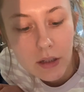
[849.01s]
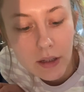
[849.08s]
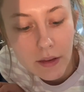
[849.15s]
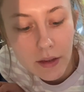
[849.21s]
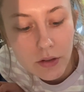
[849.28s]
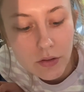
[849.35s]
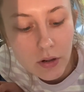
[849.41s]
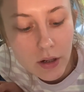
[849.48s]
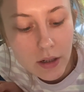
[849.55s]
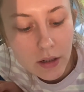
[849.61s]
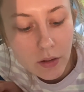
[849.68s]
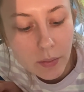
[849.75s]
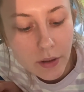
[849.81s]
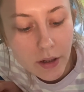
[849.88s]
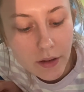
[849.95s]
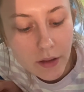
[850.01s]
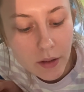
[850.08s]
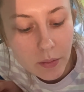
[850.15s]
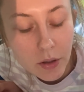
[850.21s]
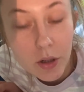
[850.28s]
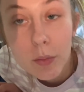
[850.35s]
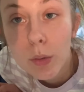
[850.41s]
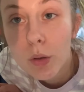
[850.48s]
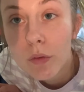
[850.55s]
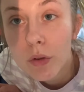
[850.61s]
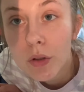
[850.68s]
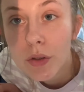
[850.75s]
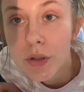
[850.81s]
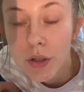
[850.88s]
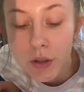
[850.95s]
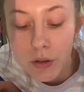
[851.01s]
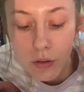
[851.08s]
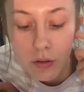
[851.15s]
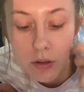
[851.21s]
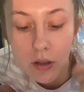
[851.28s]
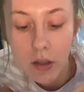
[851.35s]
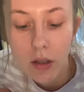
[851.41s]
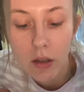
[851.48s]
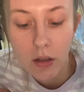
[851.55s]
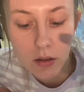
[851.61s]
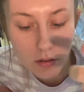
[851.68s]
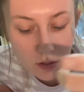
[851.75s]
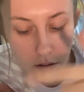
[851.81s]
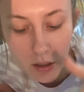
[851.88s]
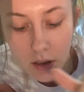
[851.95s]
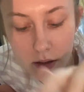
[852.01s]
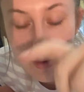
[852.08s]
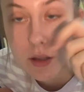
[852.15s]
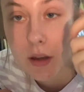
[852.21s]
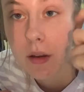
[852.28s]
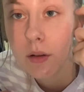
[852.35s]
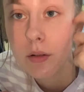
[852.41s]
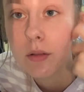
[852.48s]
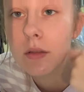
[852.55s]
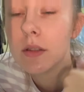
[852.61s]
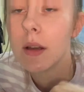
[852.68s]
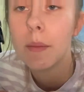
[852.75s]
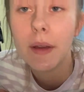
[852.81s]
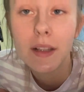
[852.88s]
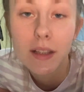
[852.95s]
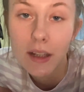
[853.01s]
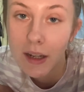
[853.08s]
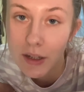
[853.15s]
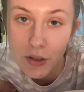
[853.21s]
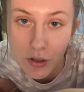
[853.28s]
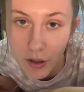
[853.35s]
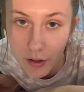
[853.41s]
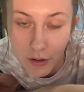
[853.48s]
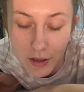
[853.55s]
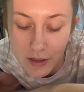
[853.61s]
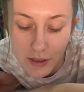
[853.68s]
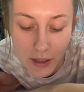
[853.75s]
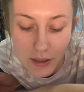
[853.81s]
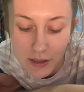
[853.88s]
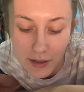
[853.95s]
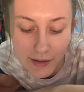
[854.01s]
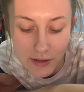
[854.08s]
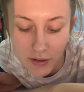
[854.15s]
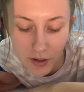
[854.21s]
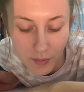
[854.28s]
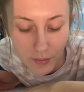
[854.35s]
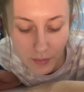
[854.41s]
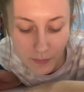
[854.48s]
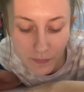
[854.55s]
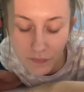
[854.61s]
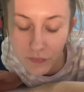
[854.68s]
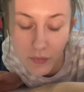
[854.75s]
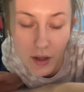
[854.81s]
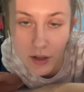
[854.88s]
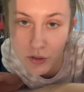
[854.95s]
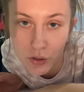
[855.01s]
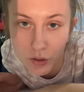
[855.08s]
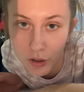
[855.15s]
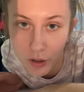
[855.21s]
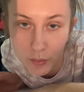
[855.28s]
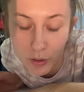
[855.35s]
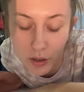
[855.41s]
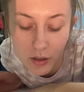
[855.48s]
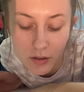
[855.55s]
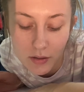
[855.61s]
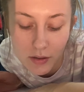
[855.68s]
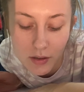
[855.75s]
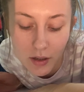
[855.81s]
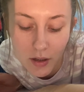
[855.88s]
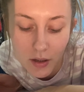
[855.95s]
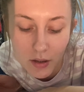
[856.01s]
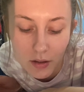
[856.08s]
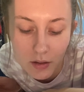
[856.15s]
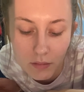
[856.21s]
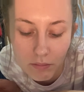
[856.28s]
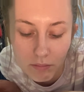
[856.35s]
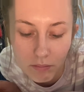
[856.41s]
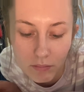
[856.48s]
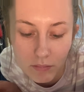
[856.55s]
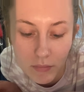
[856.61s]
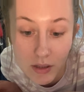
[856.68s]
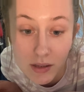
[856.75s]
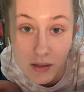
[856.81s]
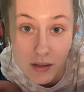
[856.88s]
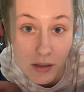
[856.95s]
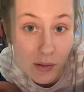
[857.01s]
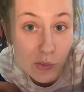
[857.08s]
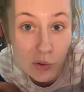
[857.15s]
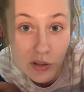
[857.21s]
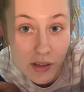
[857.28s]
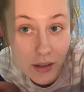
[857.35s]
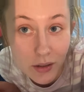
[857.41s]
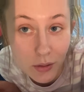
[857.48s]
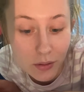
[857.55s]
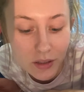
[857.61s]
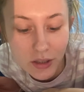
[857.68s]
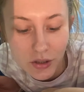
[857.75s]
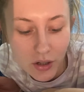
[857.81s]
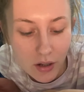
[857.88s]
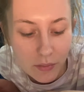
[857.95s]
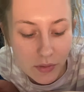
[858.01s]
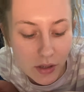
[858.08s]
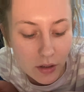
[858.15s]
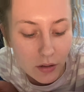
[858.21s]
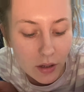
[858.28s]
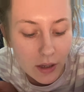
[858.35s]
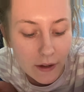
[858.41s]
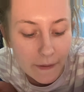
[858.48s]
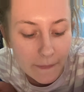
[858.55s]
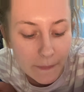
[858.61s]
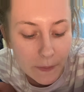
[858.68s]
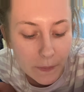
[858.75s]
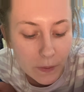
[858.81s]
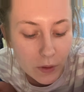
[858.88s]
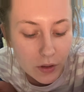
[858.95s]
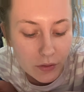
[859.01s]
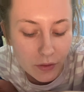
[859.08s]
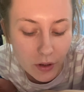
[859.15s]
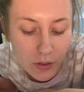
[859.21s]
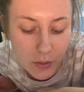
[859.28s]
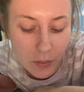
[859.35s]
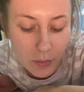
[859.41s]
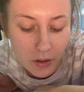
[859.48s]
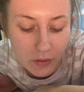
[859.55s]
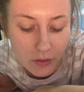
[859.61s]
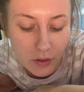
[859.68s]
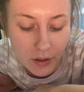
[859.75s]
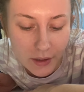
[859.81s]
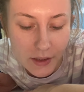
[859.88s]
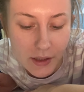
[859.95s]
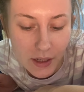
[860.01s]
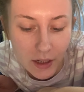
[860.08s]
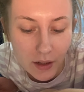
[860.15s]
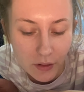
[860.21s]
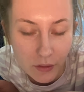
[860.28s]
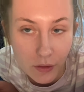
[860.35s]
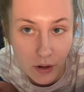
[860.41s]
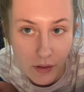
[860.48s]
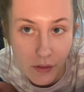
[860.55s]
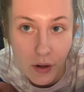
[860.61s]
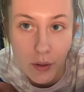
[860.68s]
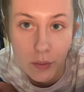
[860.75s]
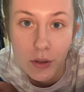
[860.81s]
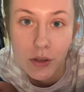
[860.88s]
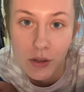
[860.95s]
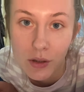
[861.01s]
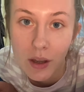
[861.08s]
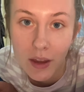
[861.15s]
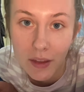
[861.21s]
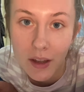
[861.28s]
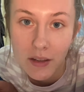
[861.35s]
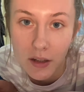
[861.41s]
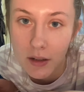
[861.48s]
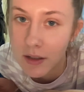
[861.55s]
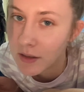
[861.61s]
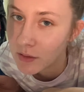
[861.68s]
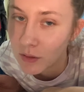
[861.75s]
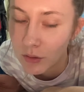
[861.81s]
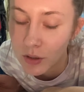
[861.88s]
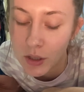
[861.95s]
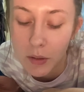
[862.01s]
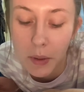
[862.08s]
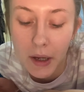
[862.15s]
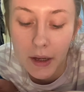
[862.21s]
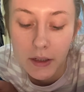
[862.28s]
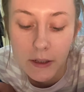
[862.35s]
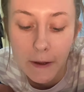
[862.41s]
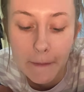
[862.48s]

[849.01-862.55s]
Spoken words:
to let that dry a little bit, and then I'm going to move on to the inner circles. And basically, as you go, it takes less time as you go because it's a smaller circle each time. So although the first one might feel like it's taking forever, once you get that done, it's not too bad.